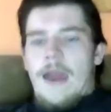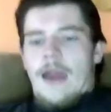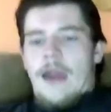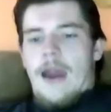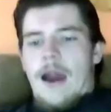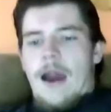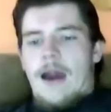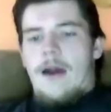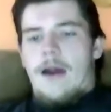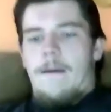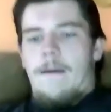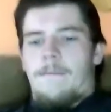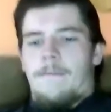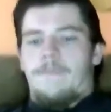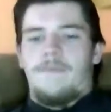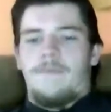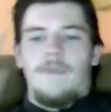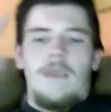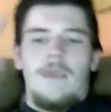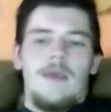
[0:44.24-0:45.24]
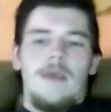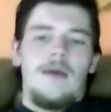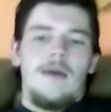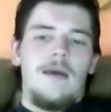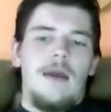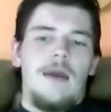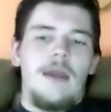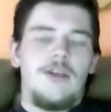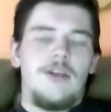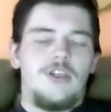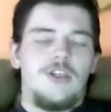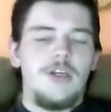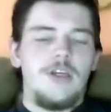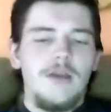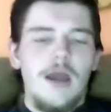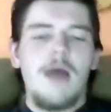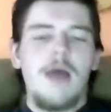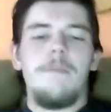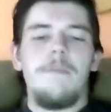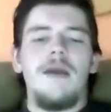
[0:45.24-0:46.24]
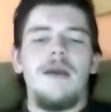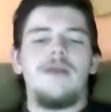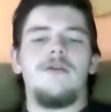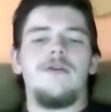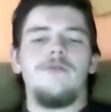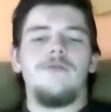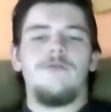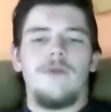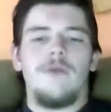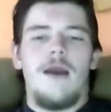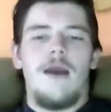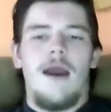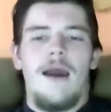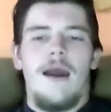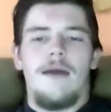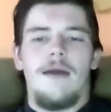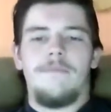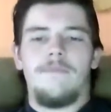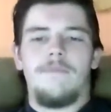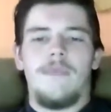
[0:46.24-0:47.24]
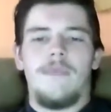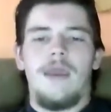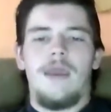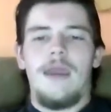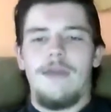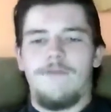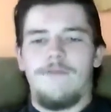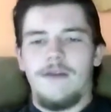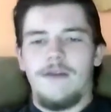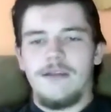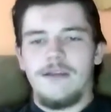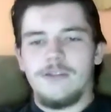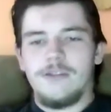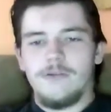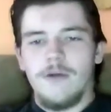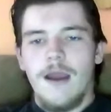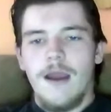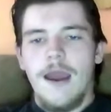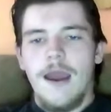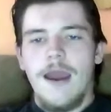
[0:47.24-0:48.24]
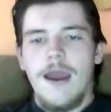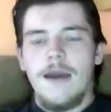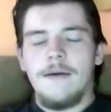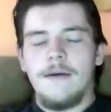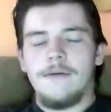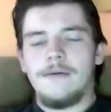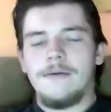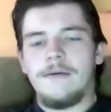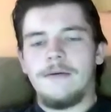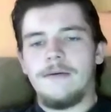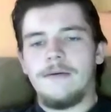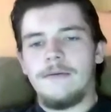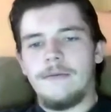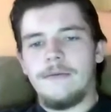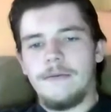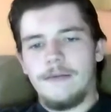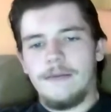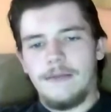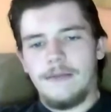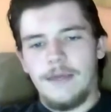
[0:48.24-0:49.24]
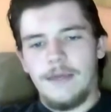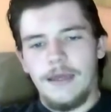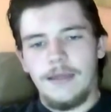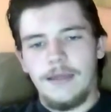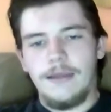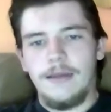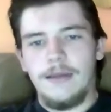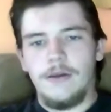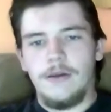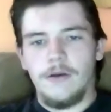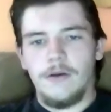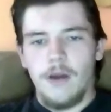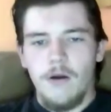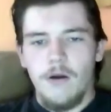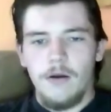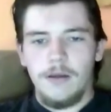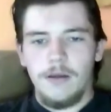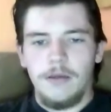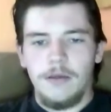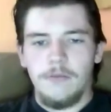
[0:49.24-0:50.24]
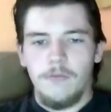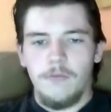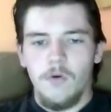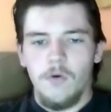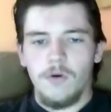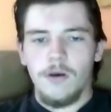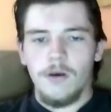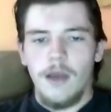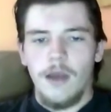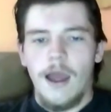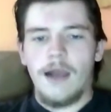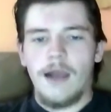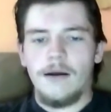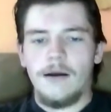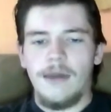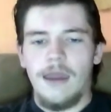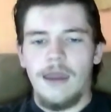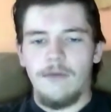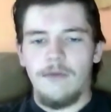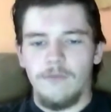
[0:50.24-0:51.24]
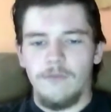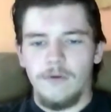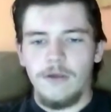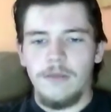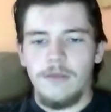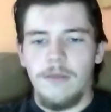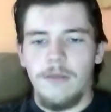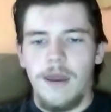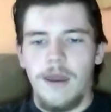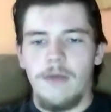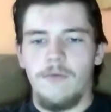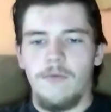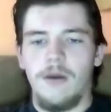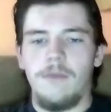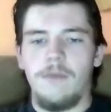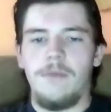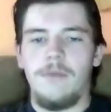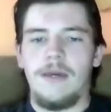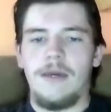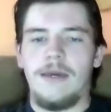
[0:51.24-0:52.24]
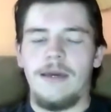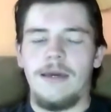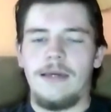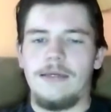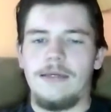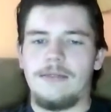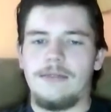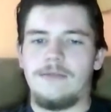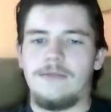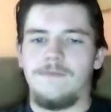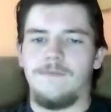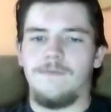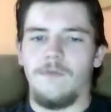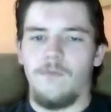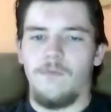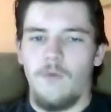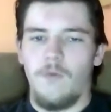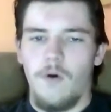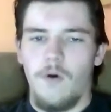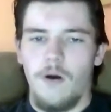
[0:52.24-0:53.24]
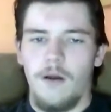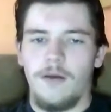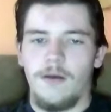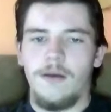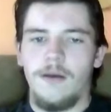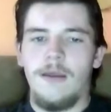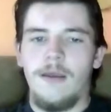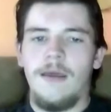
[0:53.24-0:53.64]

It should not be too dry. If it is dry, then you're going to more than likely have really bad weed because, for one,